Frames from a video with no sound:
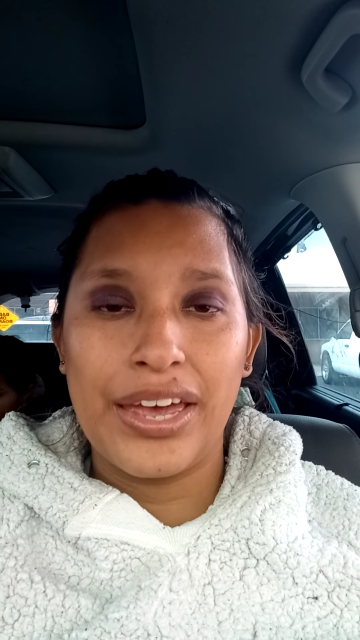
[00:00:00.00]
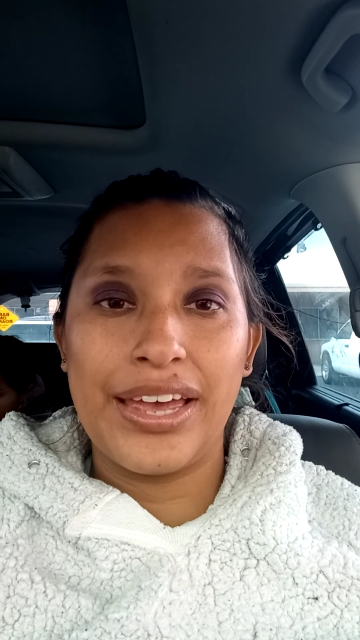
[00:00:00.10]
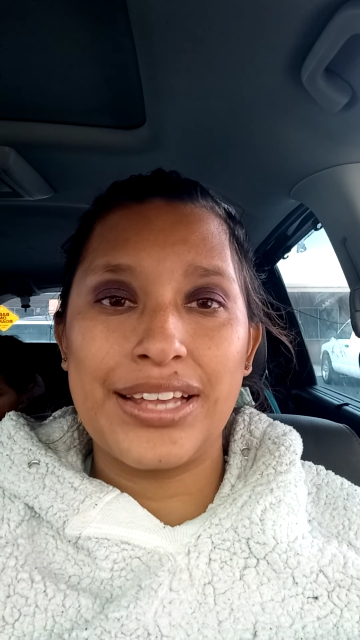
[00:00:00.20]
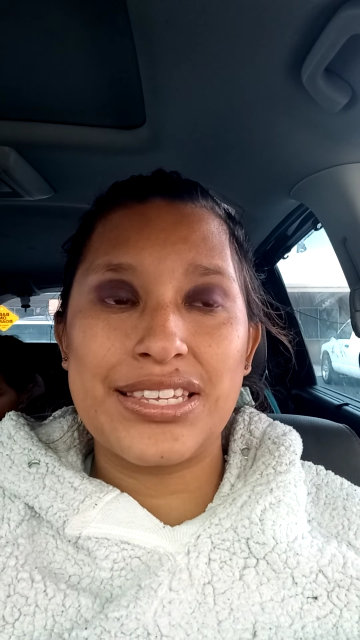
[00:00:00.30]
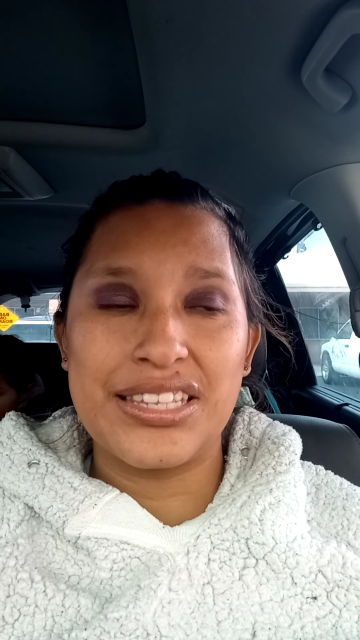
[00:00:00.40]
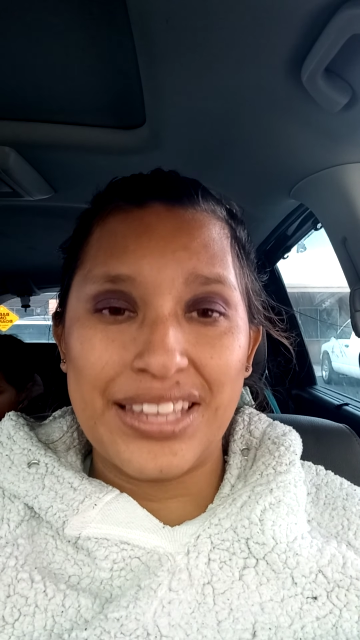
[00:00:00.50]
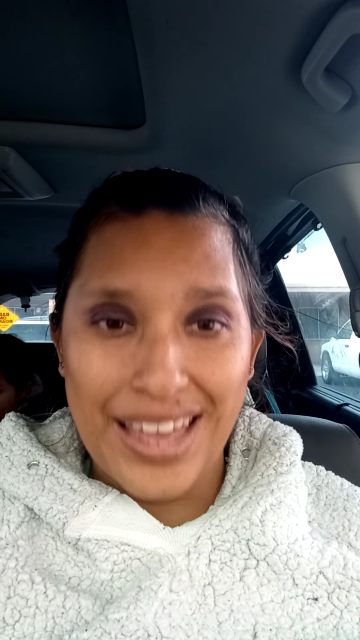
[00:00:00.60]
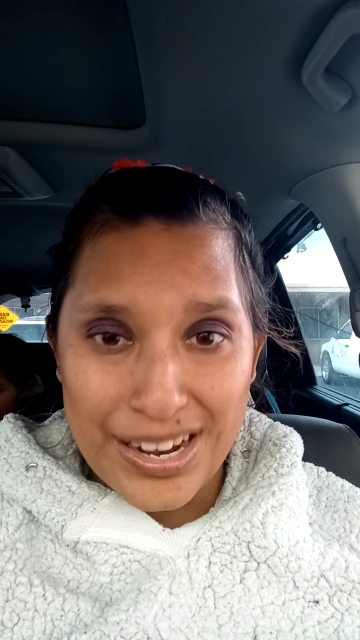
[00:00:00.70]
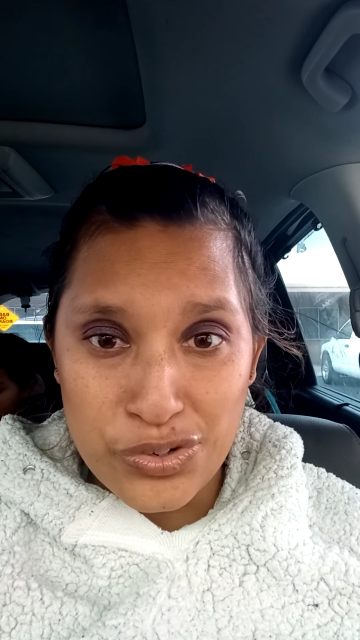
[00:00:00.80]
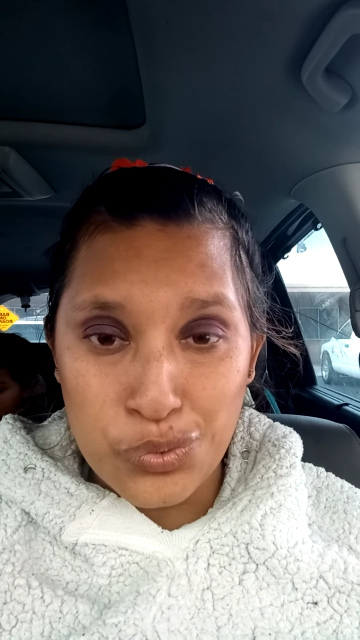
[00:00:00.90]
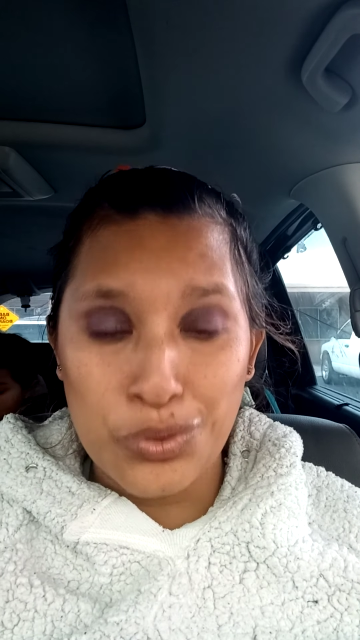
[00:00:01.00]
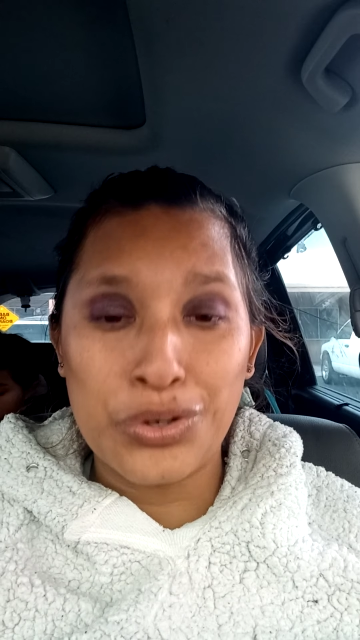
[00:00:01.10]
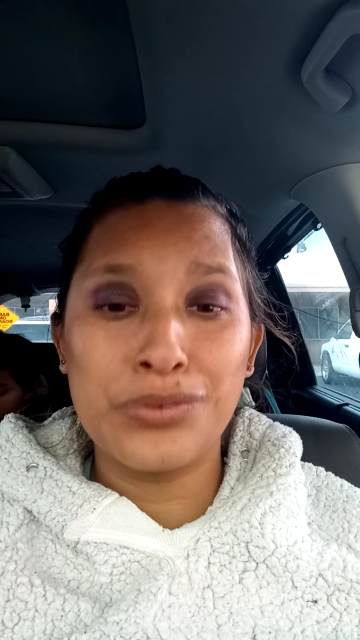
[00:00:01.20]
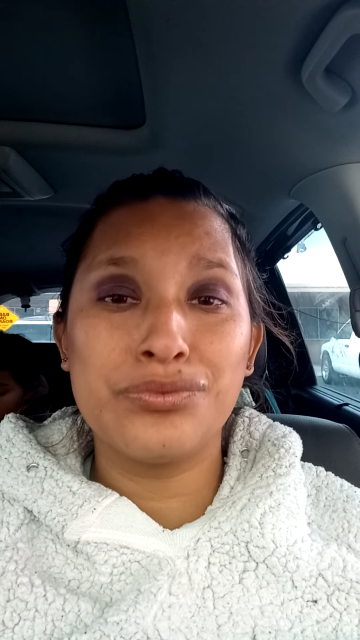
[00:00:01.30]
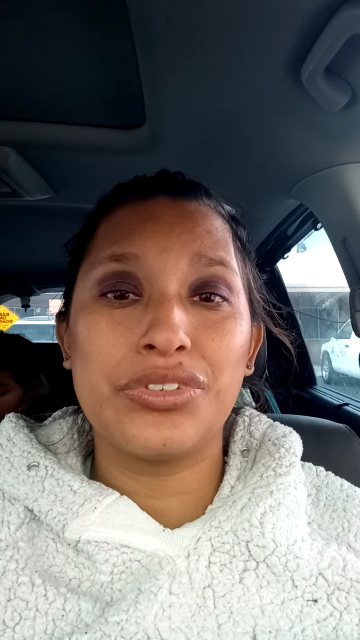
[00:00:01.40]
It's
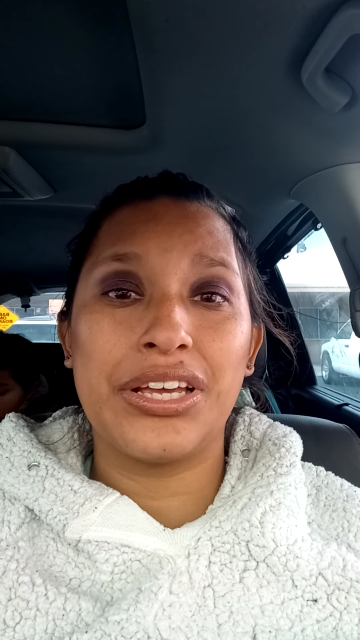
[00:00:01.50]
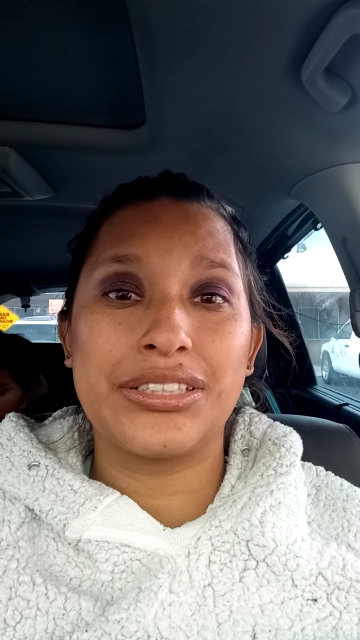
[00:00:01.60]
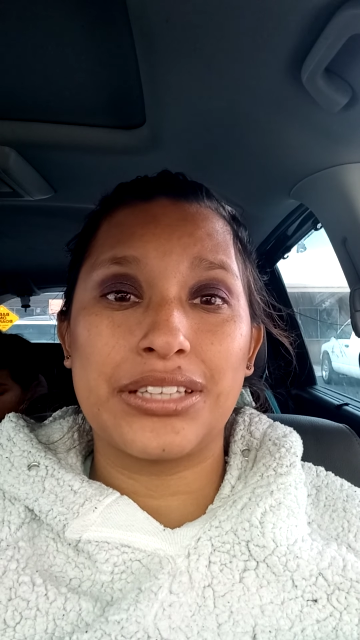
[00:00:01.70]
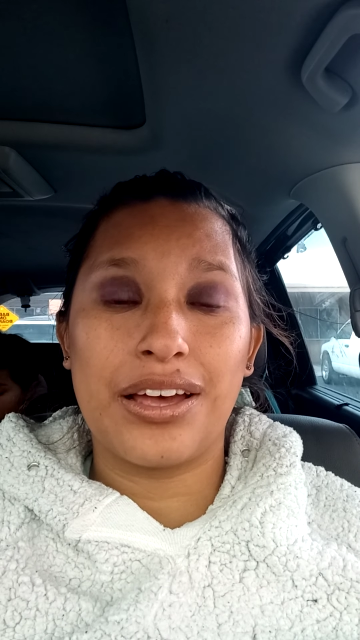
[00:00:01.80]
natural, it's